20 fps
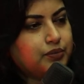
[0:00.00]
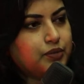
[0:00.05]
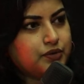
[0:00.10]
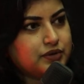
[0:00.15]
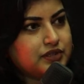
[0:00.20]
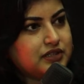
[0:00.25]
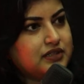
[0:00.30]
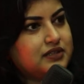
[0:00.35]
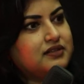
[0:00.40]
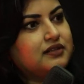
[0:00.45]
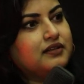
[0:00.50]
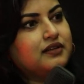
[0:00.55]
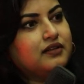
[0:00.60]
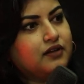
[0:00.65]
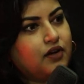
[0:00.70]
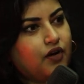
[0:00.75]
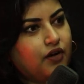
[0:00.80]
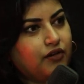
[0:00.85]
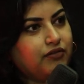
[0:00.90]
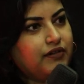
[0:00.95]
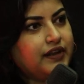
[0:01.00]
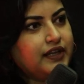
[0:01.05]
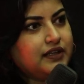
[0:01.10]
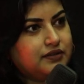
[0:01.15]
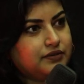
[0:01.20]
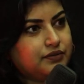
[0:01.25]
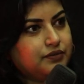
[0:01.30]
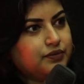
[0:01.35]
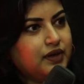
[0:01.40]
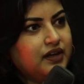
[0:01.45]
post conflict
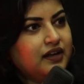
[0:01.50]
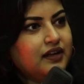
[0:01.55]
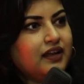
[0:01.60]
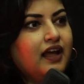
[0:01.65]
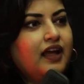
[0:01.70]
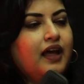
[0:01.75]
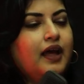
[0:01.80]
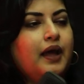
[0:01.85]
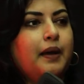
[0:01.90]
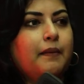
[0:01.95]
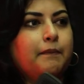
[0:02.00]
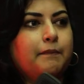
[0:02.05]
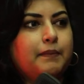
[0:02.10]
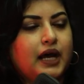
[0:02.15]
work right.